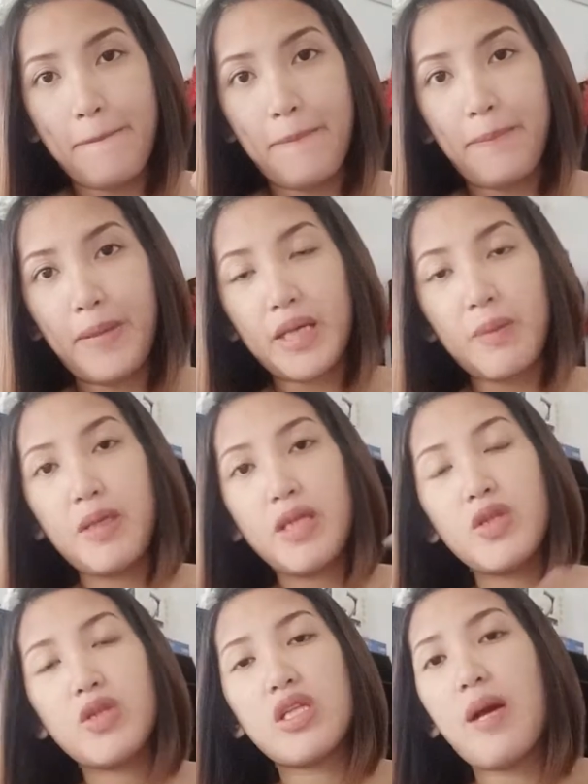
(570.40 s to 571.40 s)

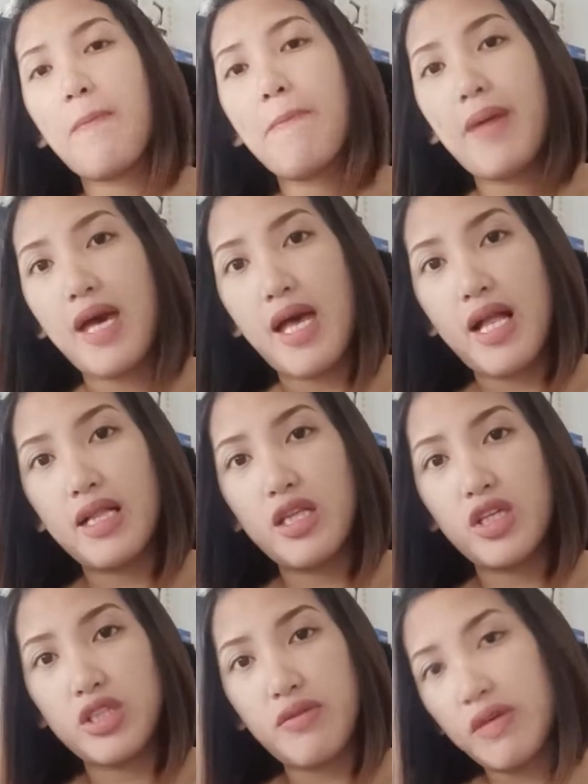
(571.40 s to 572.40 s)
pakipindot ang bell
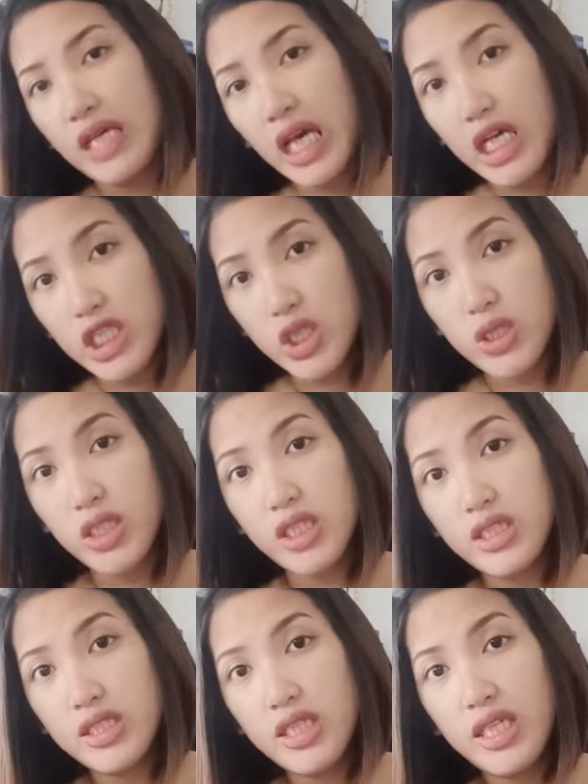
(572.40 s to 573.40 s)
notification
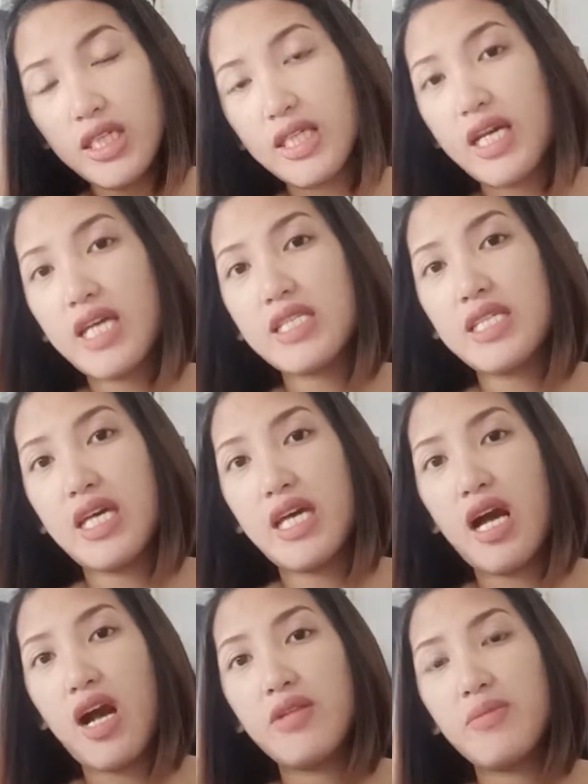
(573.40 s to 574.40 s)
kasi
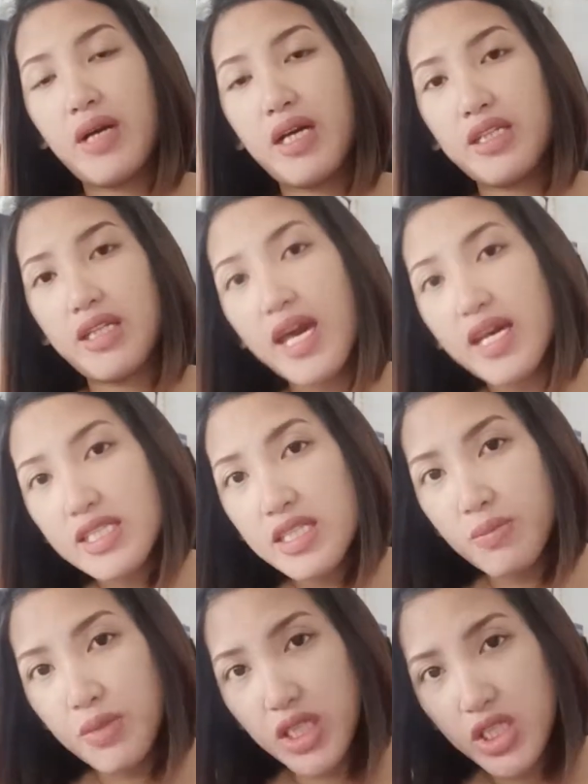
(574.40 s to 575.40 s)
on my next
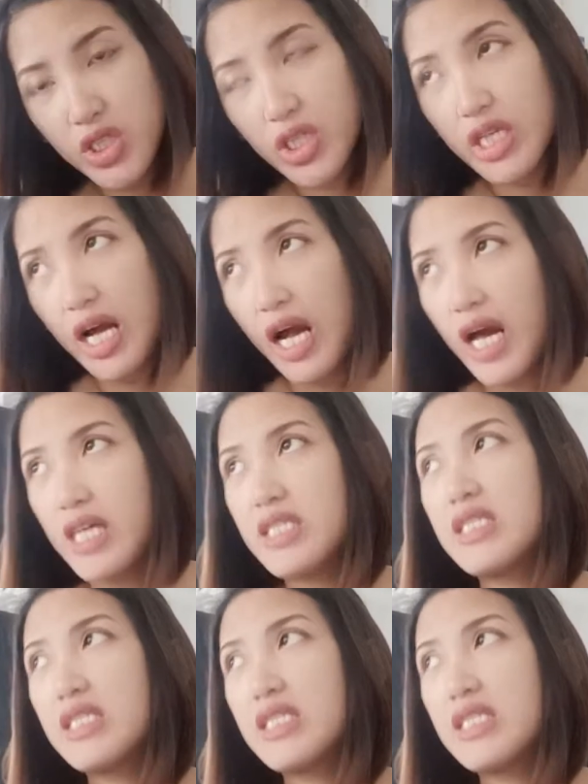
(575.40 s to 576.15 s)
video guys,